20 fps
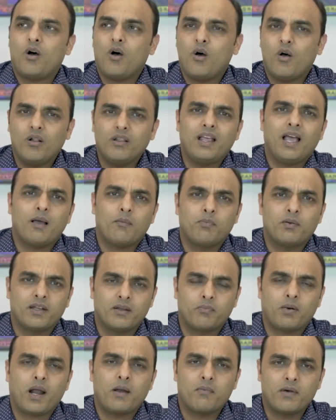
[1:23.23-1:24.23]
All
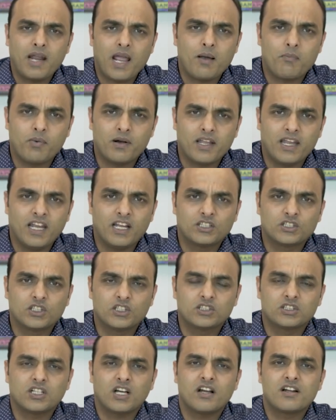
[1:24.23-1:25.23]
primary
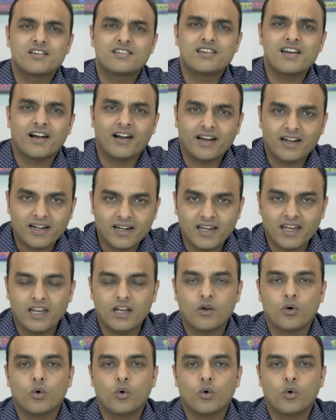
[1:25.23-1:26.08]
applications are directly